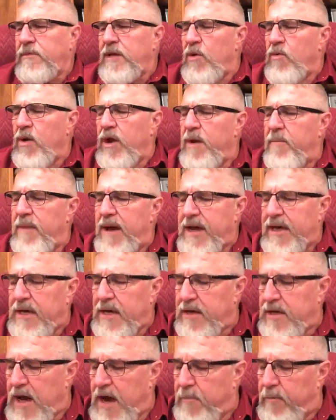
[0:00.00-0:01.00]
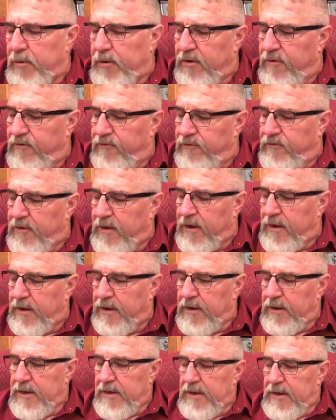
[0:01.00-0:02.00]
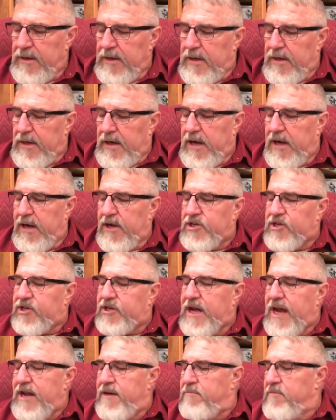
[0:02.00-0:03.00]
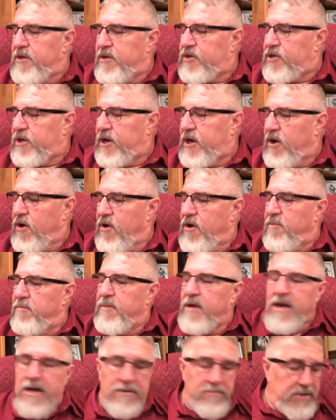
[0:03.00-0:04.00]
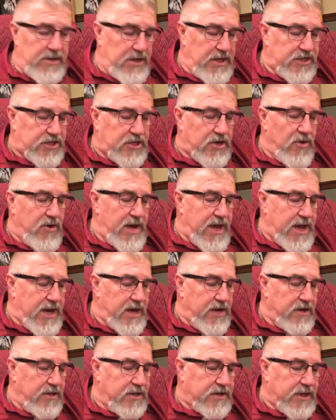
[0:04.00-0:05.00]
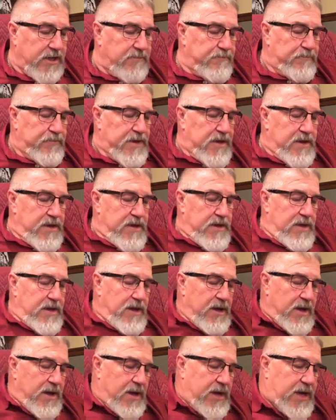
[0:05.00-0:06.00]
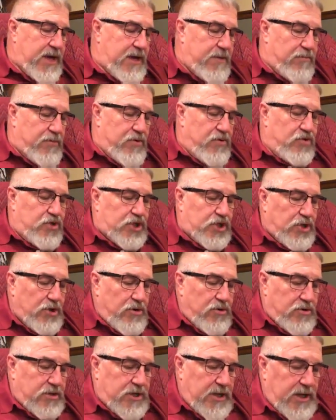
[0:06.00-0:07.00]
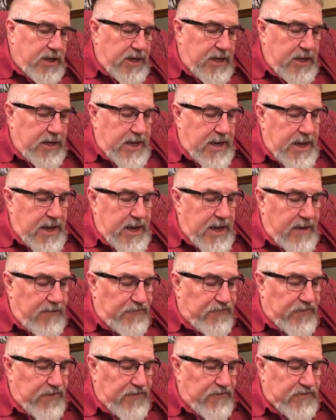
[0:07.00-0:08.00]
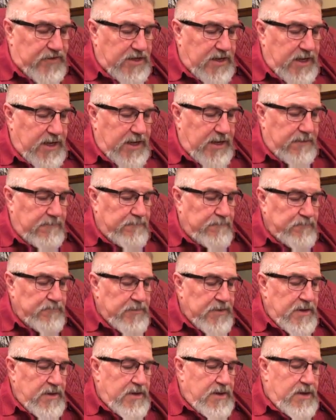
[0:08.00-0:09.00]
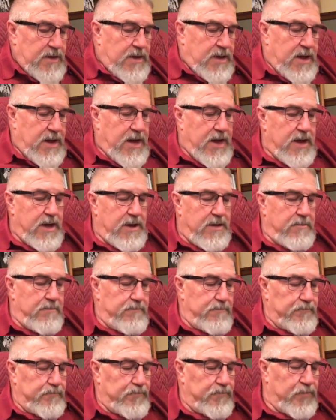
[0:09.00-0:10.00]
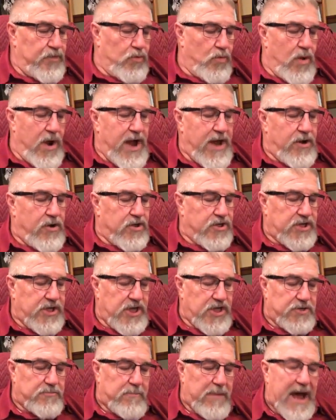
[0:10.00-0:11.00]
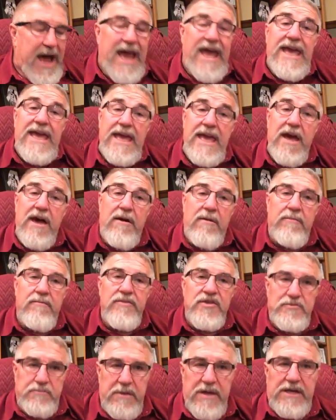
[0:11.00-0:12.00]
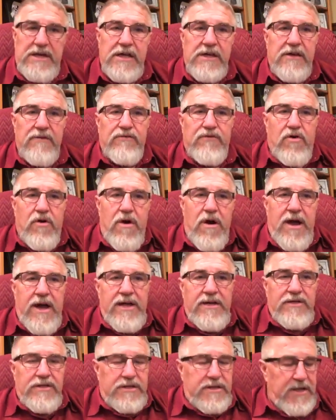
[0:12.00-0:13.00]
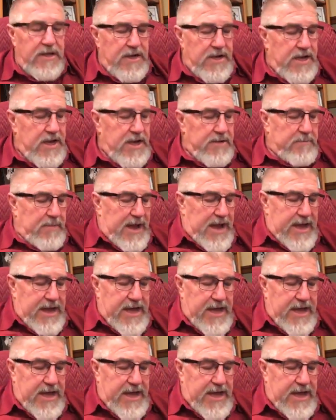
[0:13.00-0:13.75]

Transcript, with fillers: I want to make a couple of uh, uh, statements here in a minute, but let's go ahead and look at uh, Hebrews 13 and 15. Uh, the writer says, By him, speaking of Christ, by